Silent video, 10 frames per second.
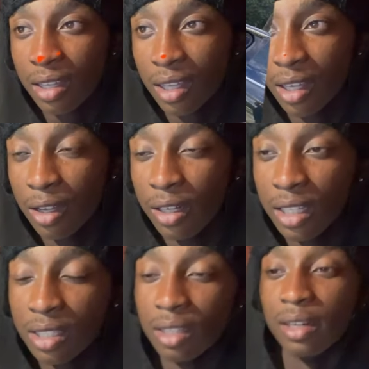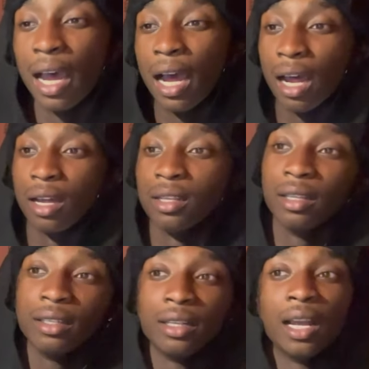Kim, this a 9,
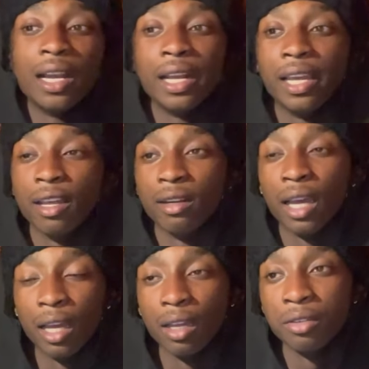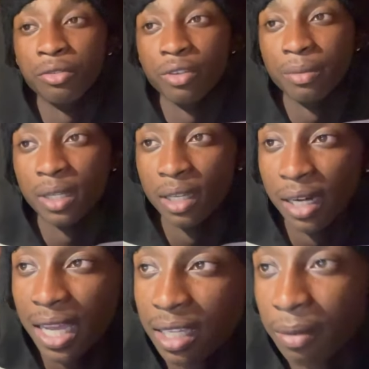9.5, 9, you feel
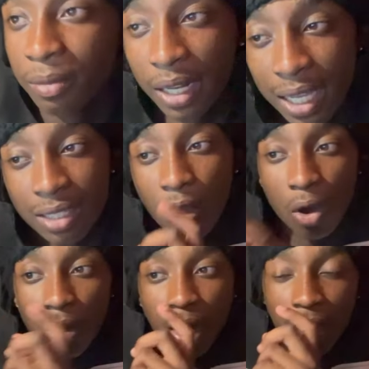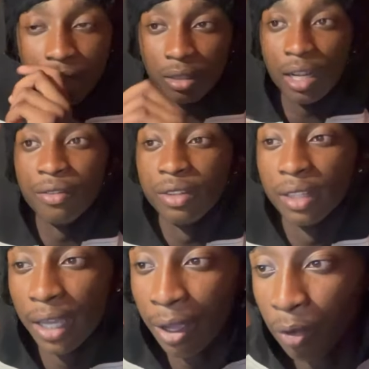me? That's hard, like,
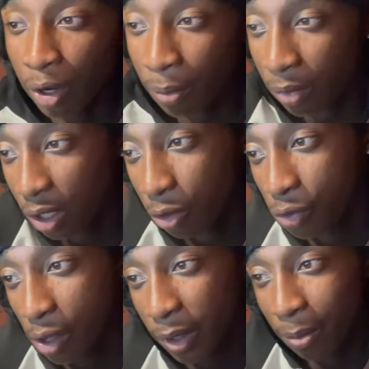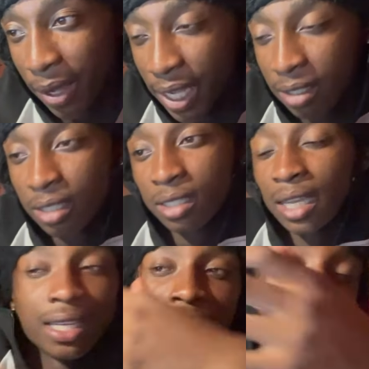everything with the, you feel me, the baseless.
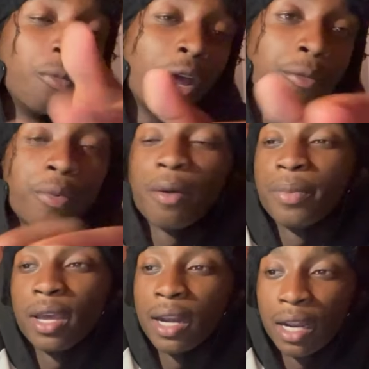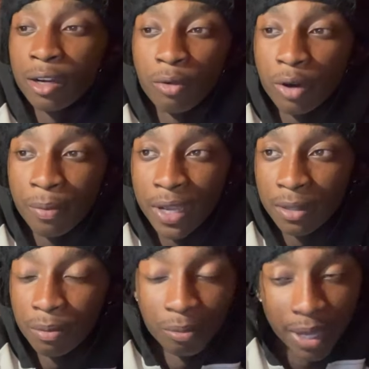I ain't see nobody pop out down here with the
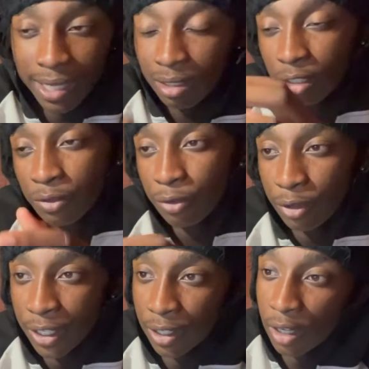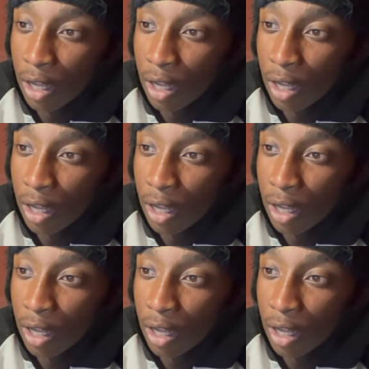baseless for real.